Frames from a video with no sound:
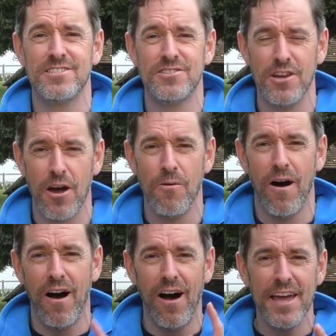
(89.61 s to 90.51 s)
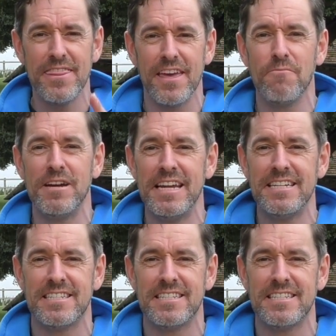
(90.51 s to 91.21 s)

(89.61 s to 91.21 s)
So I think we need